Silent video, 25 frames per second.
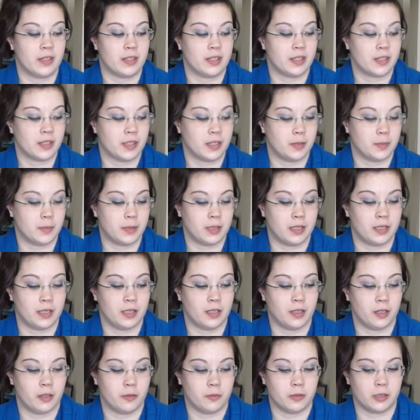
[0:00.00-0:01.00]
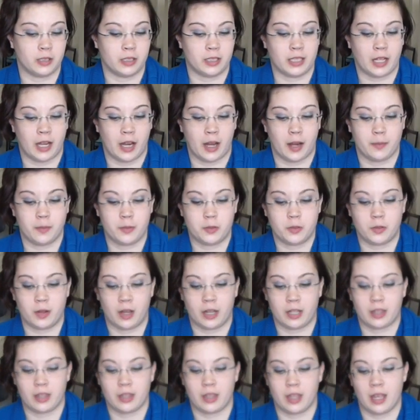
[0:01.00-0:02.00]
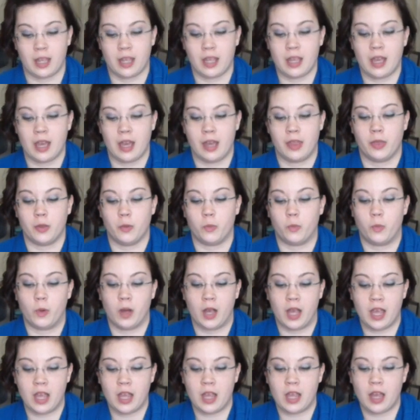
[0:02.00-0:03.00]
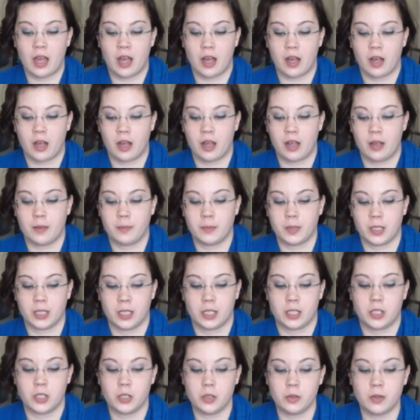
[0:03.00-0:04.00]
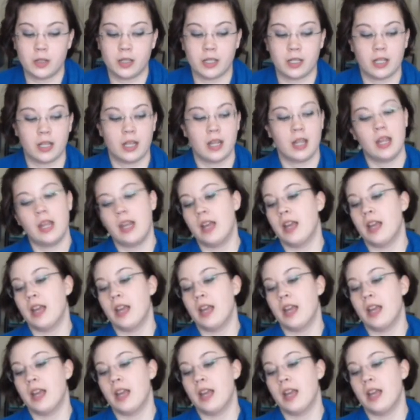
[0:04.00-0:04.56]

This is going to be a really abstract thing, and the way I'm going to do it